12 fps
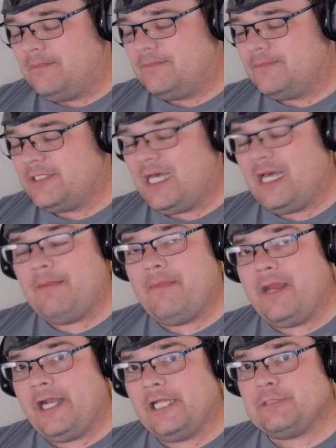Time
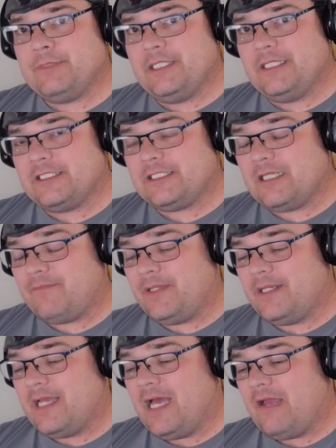management is
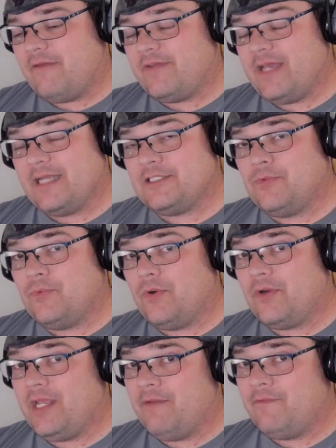something I've got to
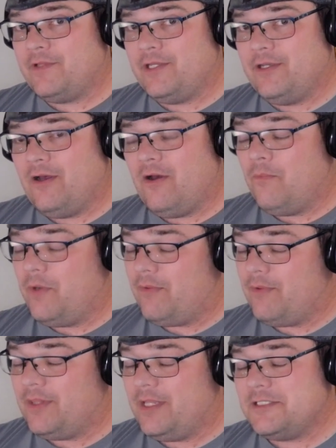work heavily on when it
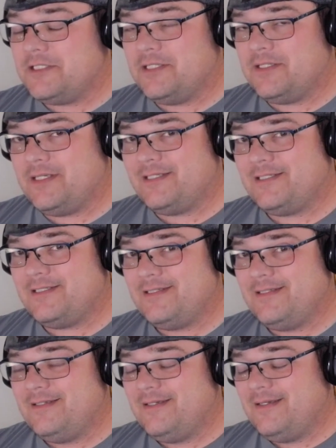relates to this.
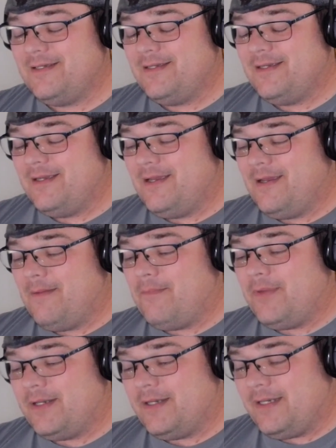
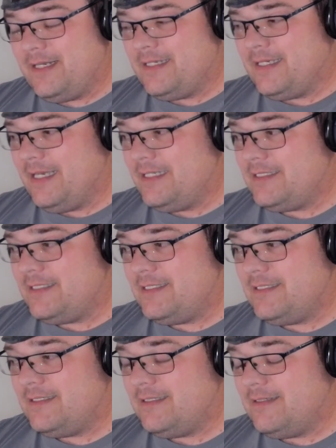But in any
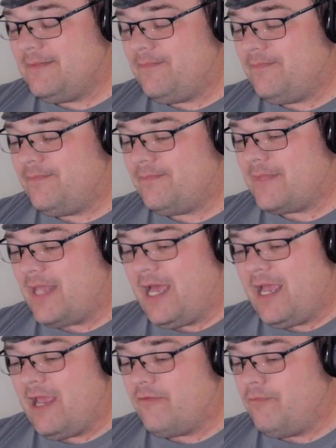case,
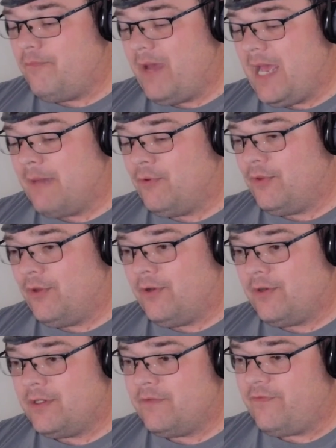I have babbled
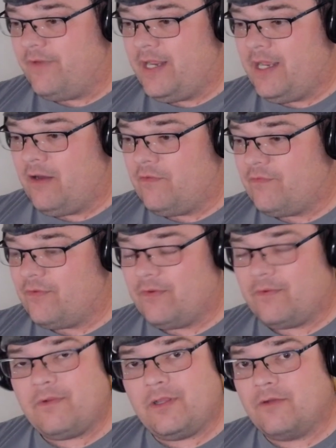on now
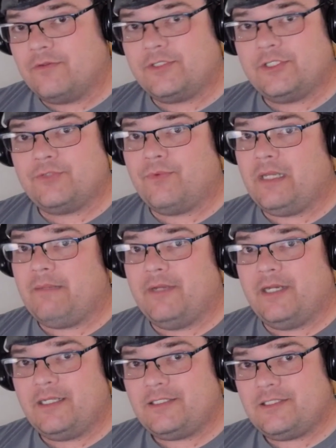for close to 20
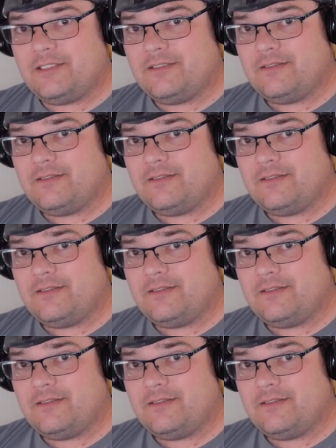minutes,